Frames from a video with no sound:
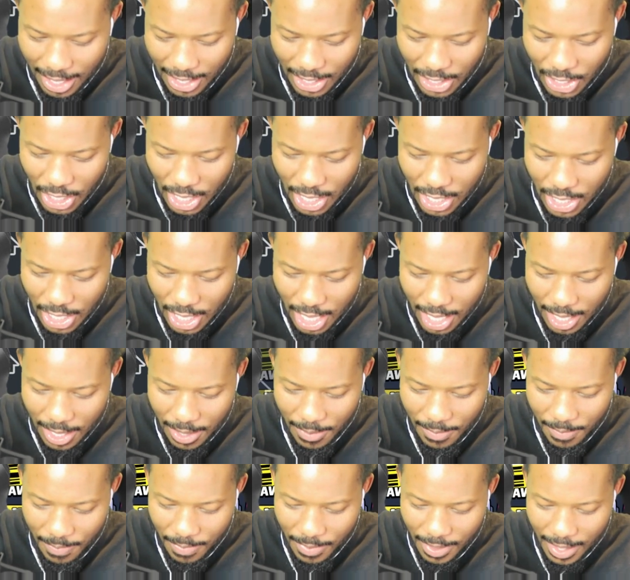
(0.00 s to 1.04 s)
GG.
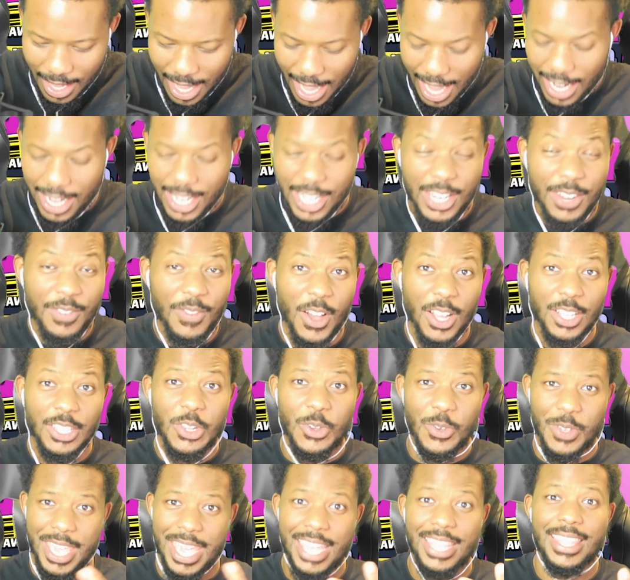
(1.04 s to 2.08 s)
I could have
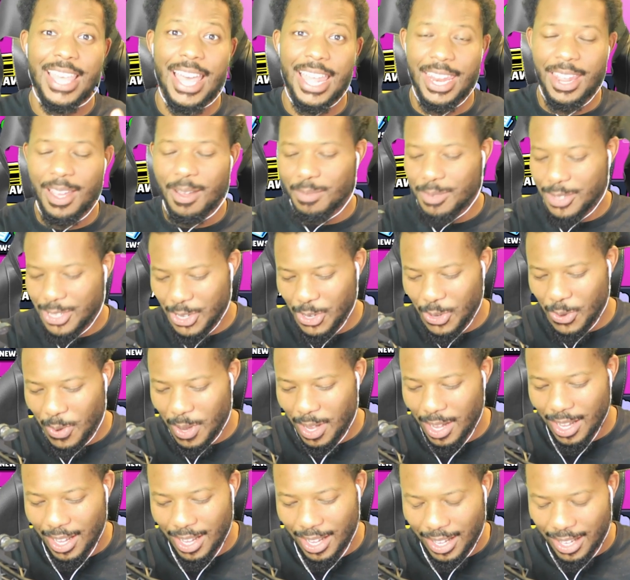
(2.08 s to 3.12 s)
also kicked that up
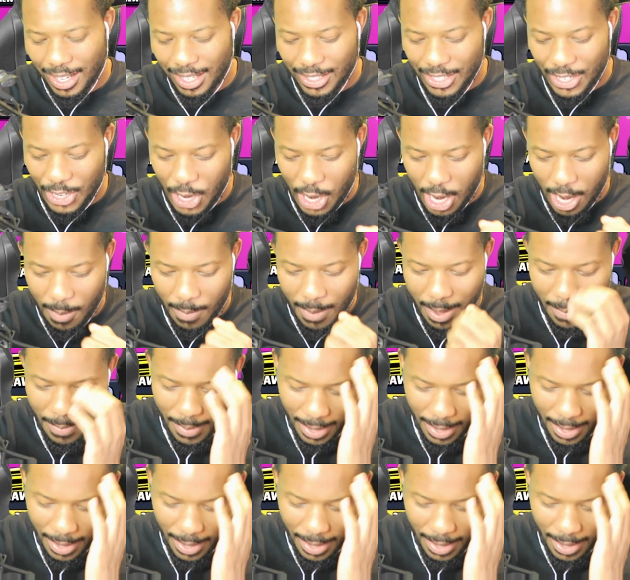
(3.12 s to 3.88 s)
to Kirby,